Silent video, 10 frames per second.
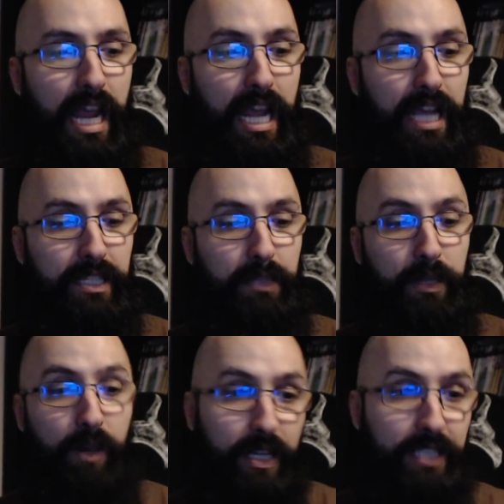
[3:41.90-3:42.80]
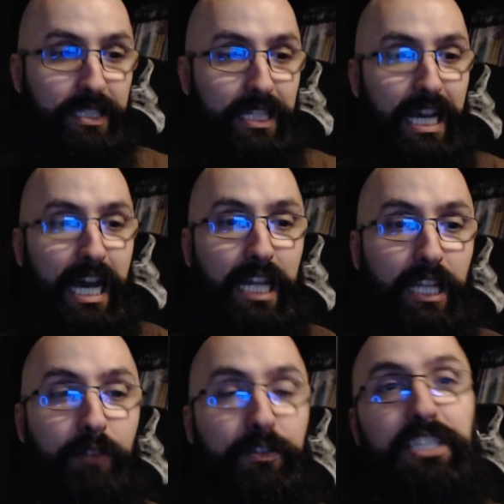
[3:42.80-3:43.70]
And to be honest, I
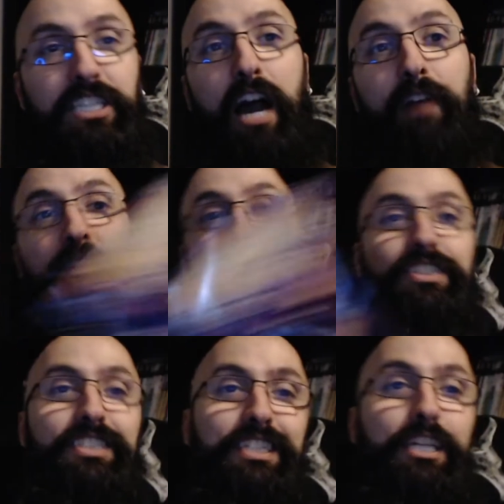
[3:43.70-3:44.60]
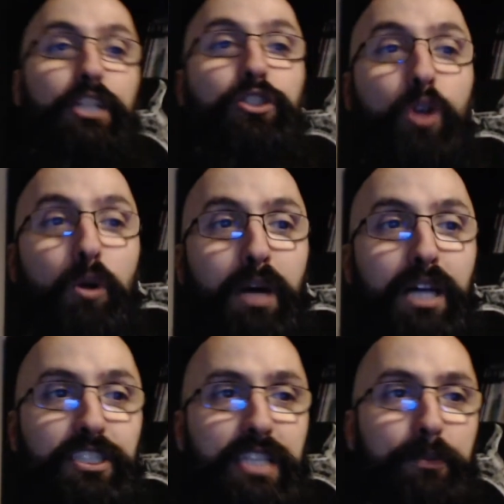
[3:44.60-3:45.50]
love these covers so
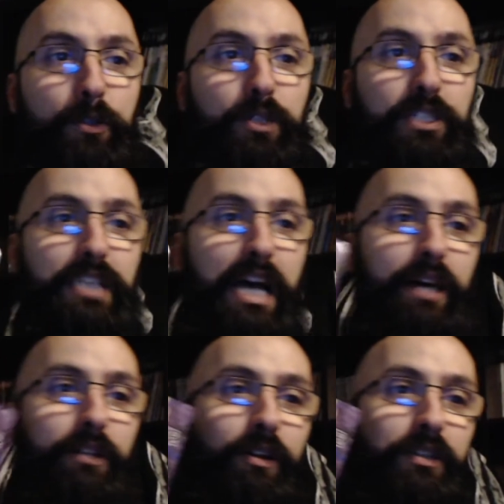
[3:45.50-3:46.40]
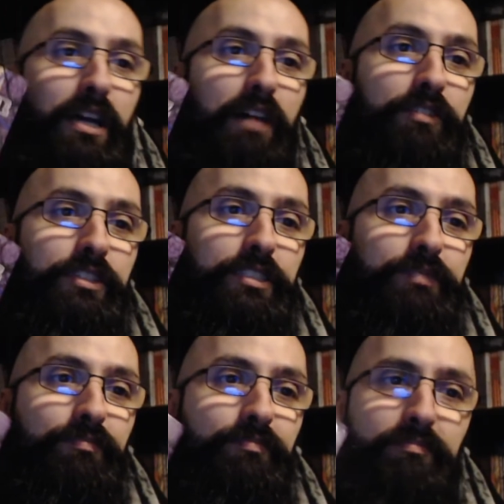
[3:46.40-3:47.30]
much. Samuel Cazal on
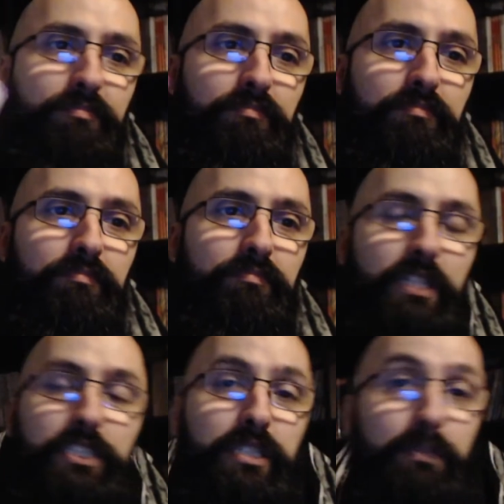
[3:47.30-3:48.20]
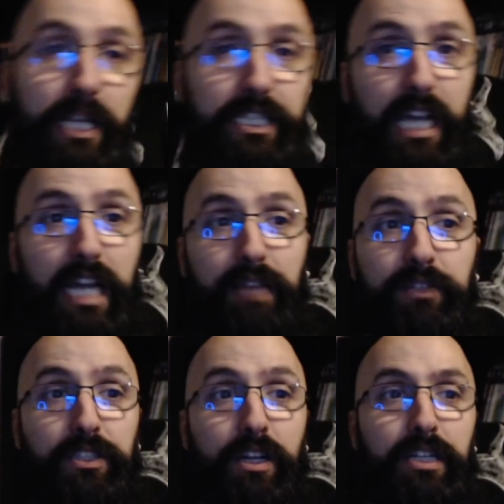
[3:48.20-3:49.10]
covers, it's just amazing. I love
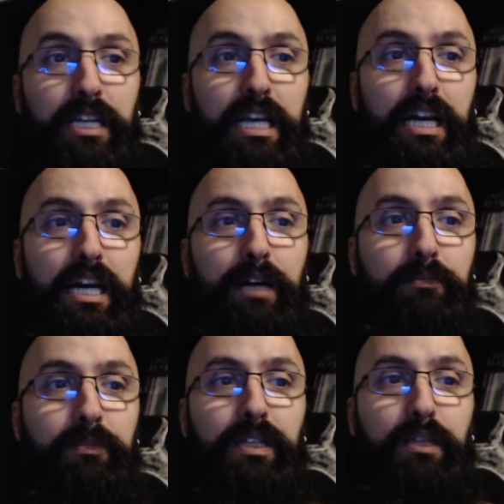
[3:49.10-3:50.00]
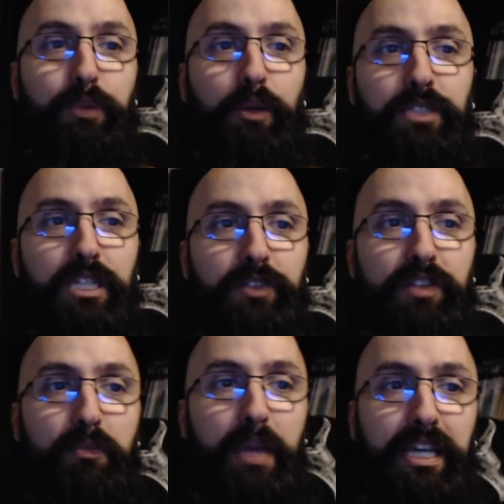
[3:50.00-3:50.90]
this art. The process for
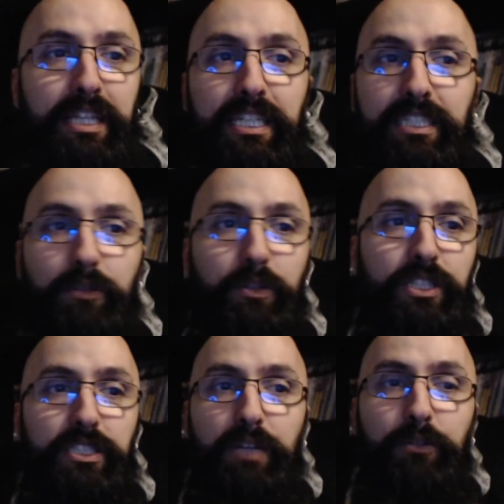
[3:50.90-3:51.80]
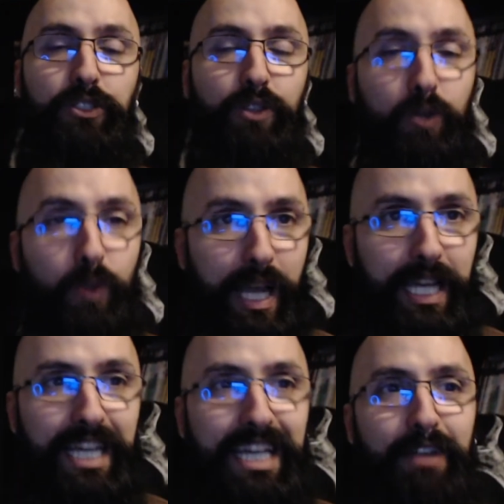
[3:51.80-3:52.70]
even making these it was so
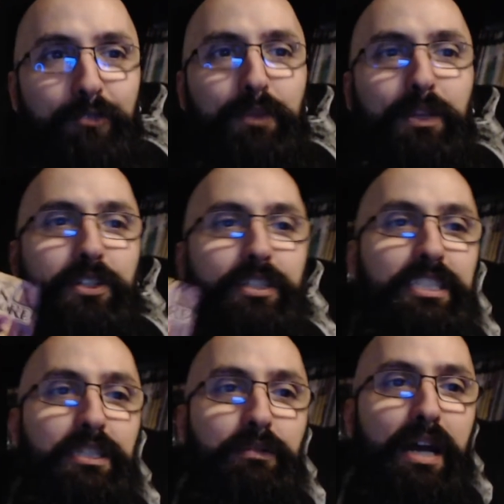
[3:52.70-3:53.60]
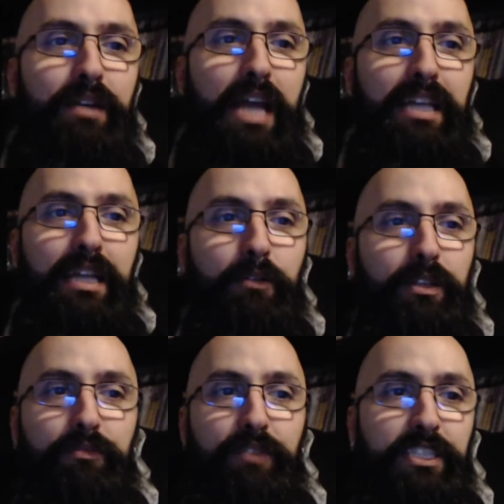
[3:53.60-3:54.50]
quick for him to turn these around, and they
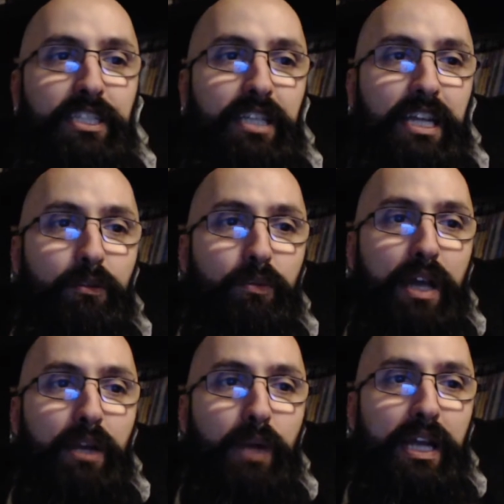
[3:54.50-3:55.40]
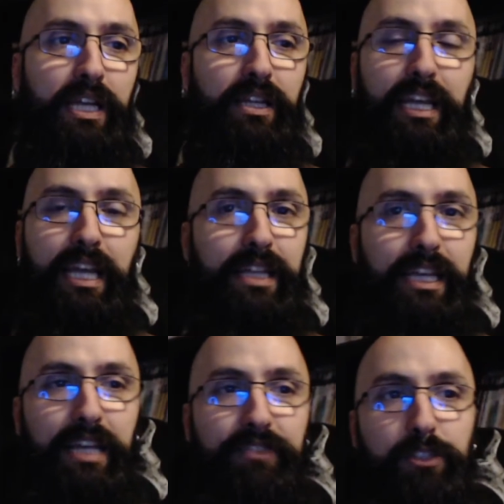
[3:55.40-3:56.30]
were the vision, like right away. Like
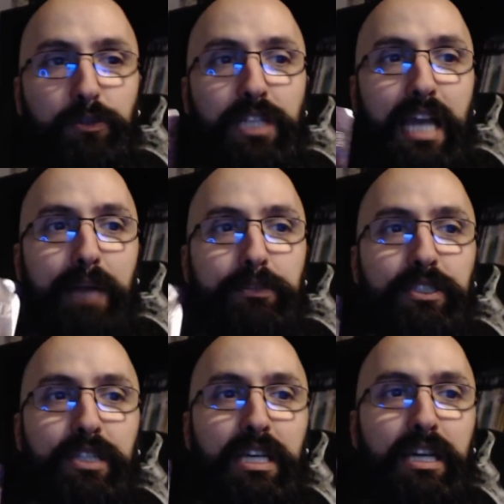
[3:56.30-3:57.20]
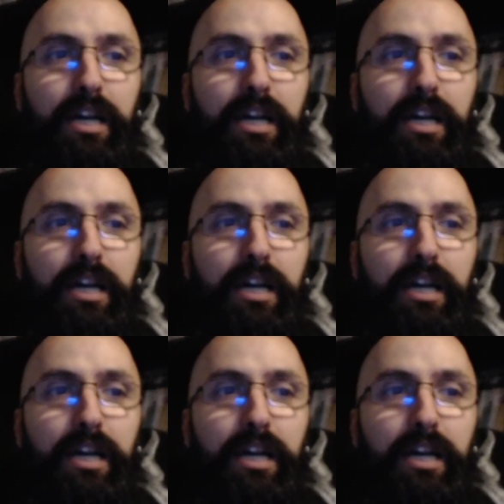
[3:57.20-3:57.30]
the vision was captured